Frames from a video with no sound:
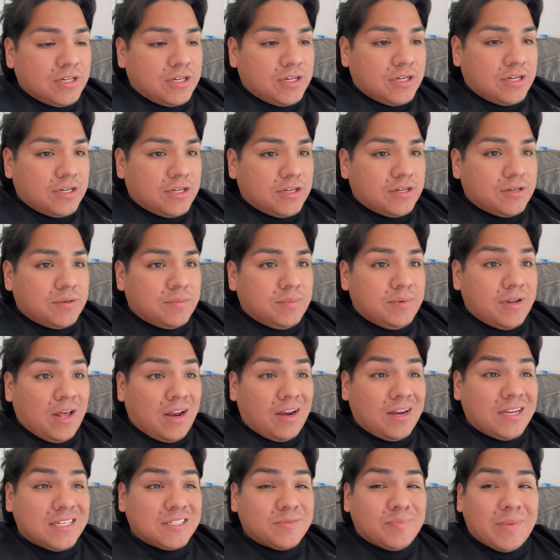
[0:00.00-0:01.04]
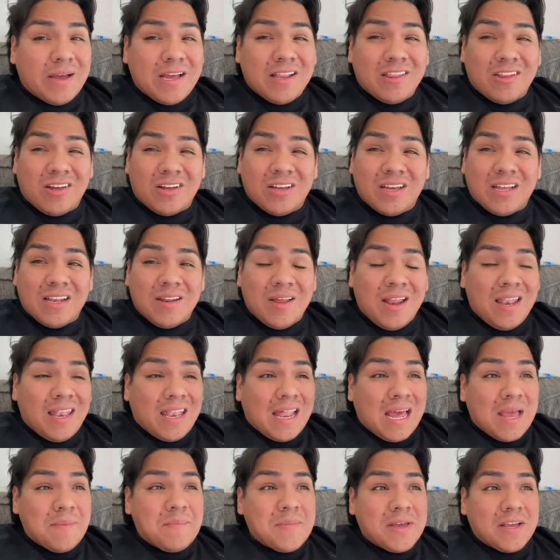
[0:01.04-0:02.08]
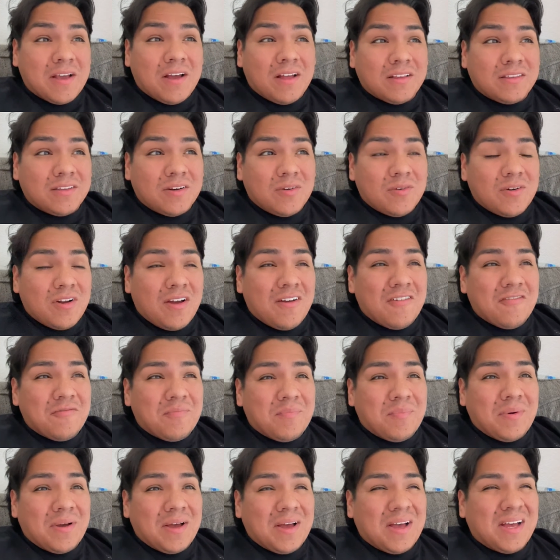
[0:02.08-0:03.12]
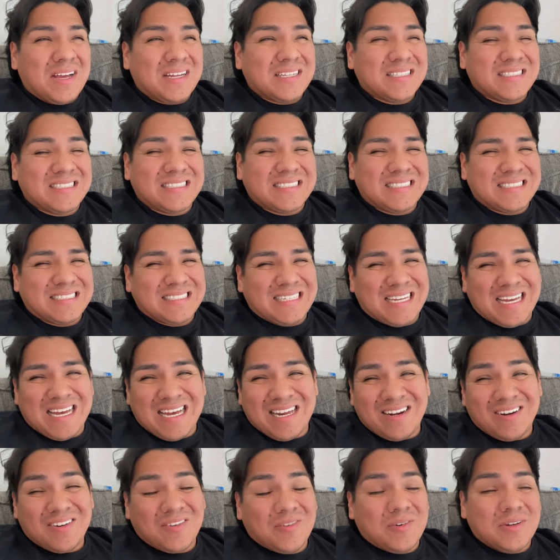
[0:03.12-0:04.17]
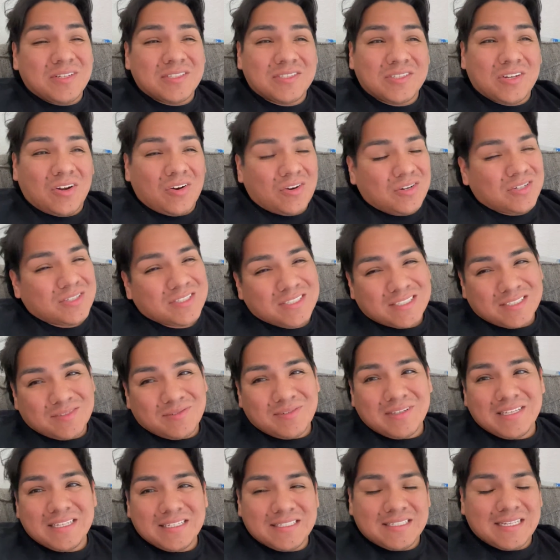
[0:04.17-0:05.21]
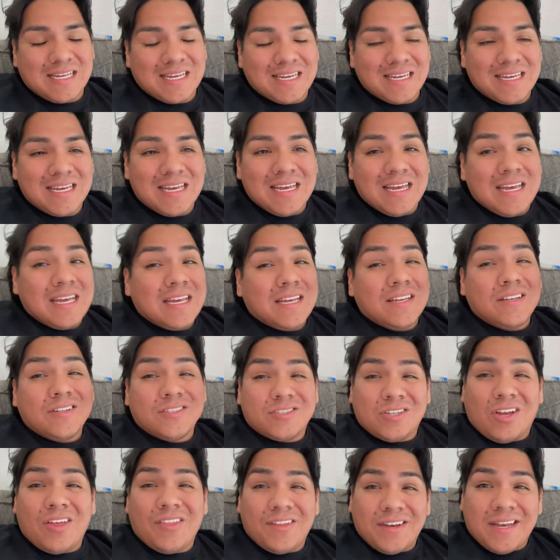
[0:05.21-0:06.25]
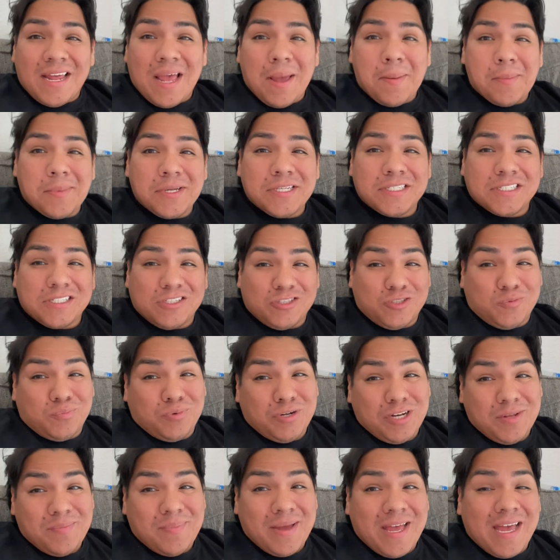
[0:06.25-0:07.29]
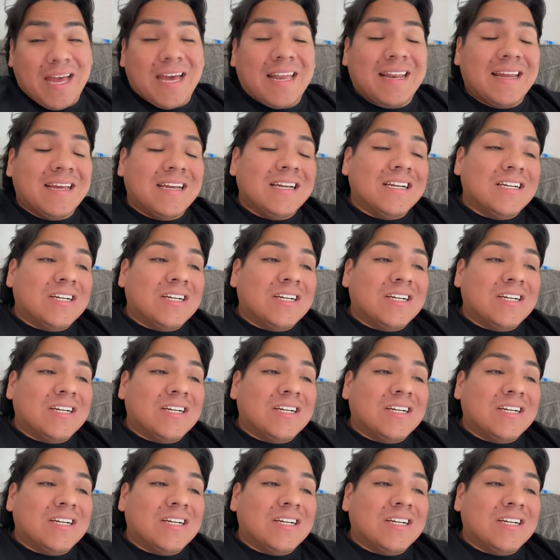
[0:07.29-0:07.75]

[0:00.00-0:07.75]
Um, not unless my al- alignment got thrown off, but I don't know. It's hard to really say. You saw the damage. It was pretty bad.